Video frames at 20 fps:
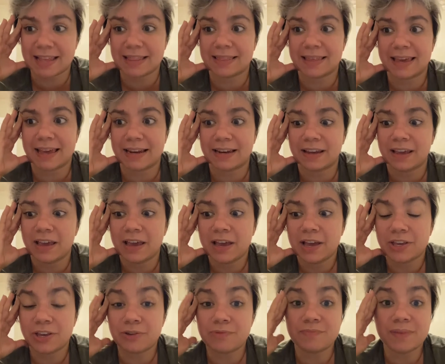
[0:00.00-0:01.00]
and then
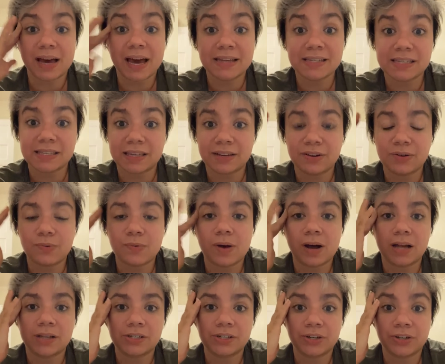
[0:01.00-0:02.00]
your mind is going to
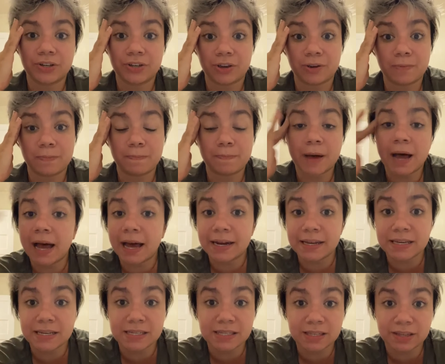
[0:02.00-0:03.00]
wander, your
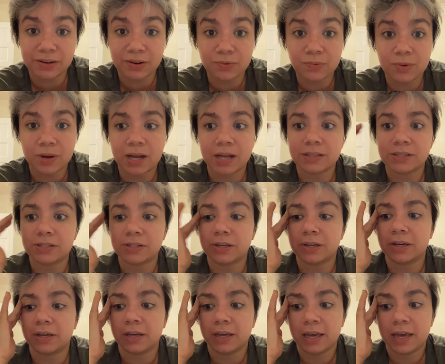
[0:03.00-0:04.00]
body is going to
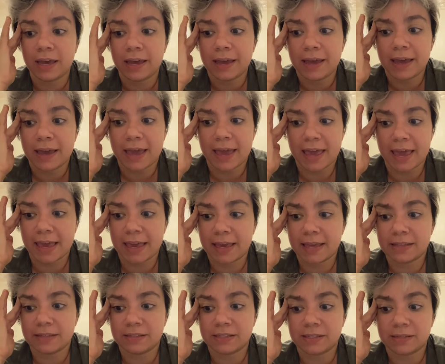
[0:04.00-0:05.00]
wander,
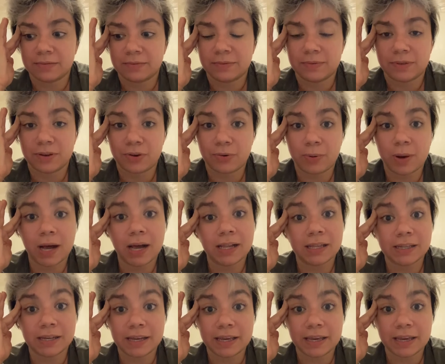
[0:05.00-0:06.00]
and the
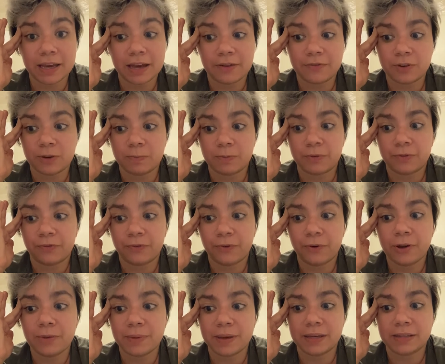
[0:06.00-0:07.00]
quality of your
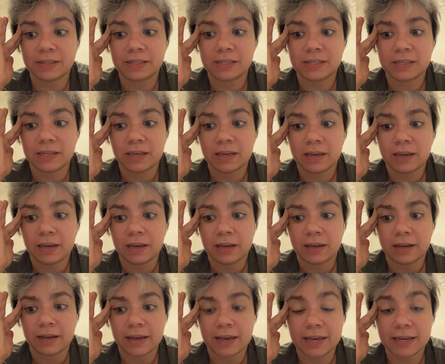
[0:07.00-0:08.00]
performance
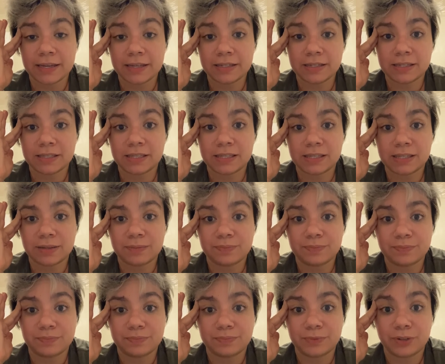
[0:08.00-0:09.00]
is
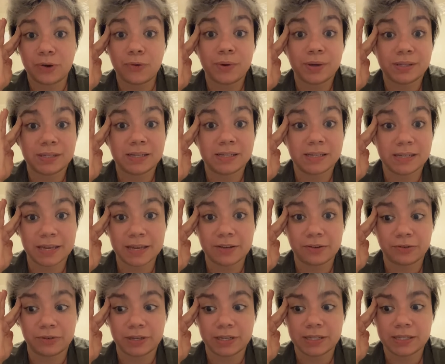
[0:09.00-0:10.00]
going to
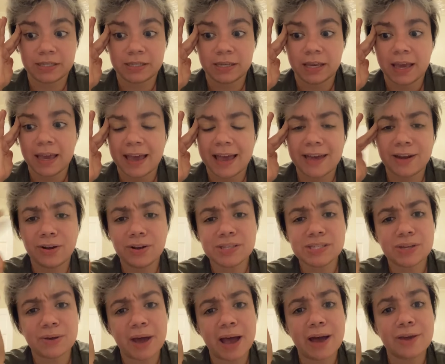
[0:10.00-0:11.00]
decrease. And
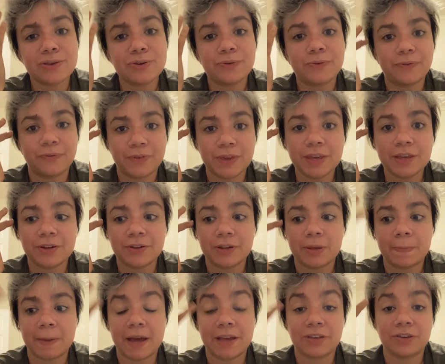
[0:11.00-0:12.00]
also how you feel
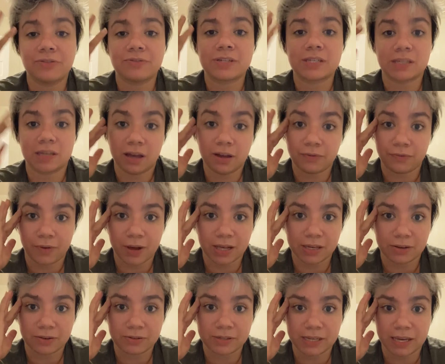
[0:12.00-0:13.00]
about yourself while
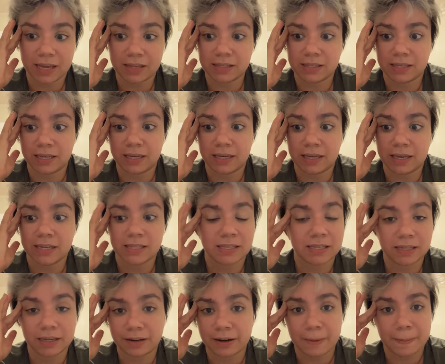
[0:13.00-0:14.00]
you're dancing
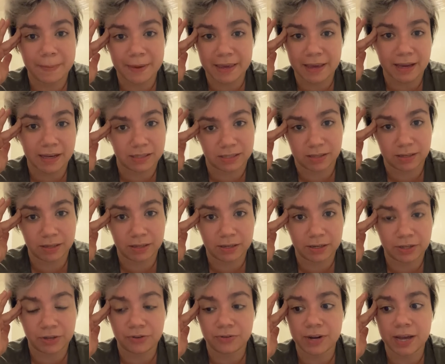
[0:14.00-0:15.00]
isn't going to be as good.
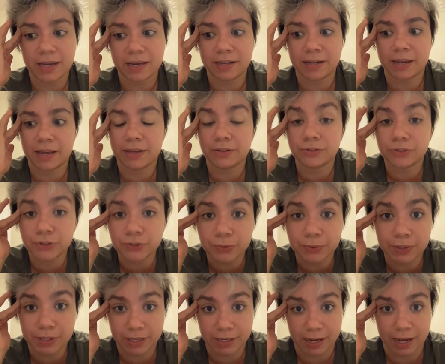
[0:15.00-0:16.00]
You're not going to
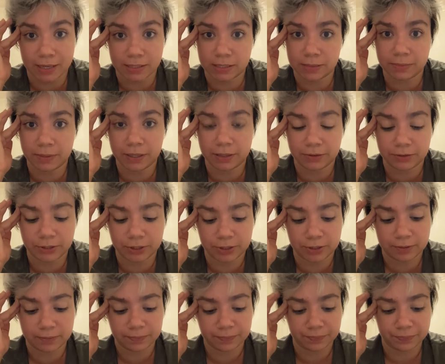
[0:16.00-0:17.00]
enjoy it as much.
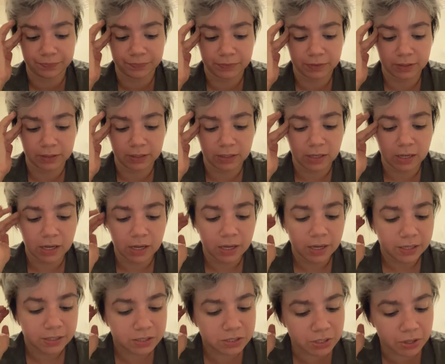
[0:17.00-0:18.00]

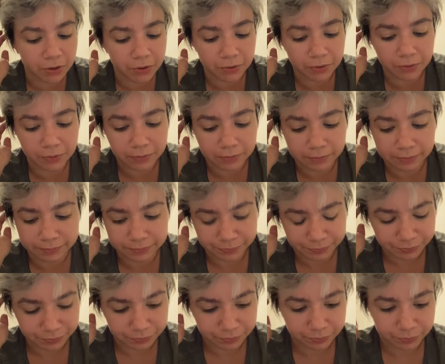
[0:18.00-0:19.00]
So
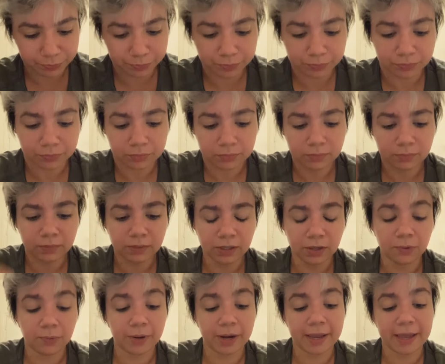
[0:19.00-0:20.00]

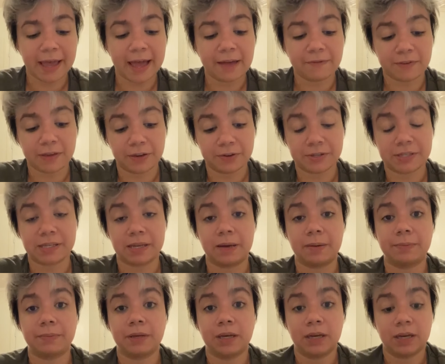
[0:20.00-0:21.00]
what I have here is
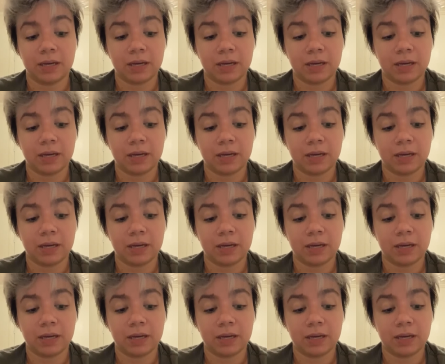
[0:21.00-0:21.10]
some